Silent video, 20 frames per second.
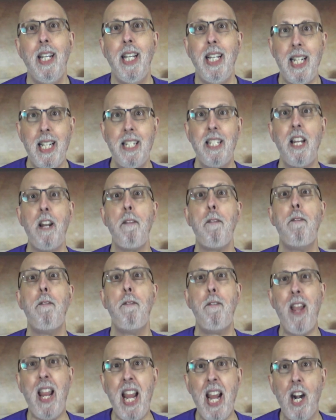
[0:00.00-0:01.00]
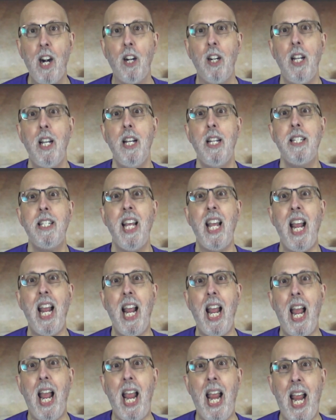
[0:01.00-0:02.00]
Is it fair to
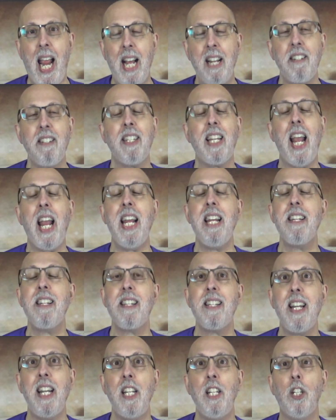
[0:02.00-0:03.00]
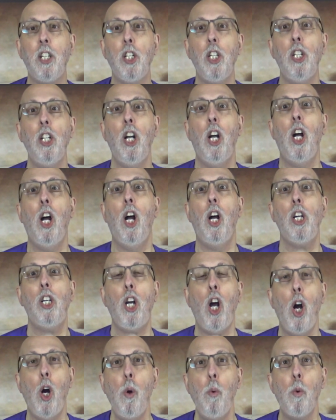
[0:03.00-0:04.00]
ask a single
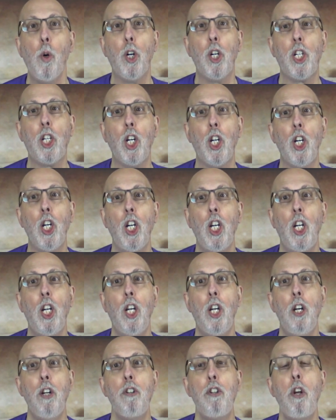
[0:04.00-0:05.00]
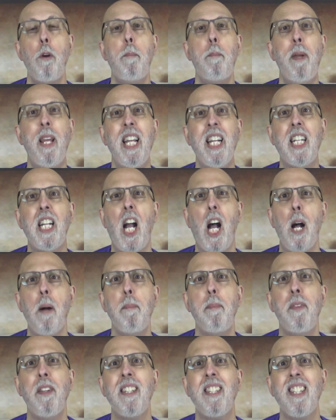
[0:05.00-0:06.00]
coworker to pick
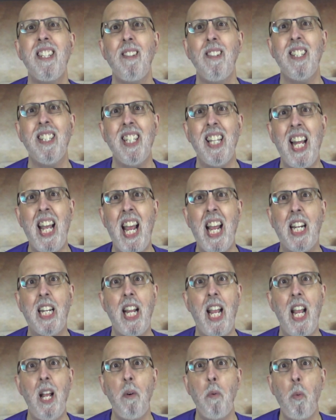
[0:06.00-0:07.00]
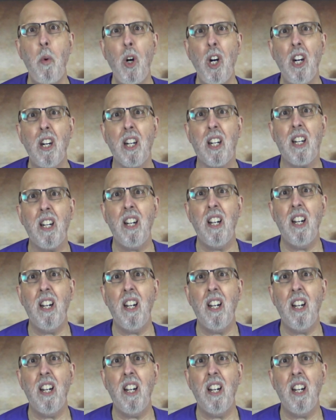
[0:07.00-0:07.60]
up the slack at work?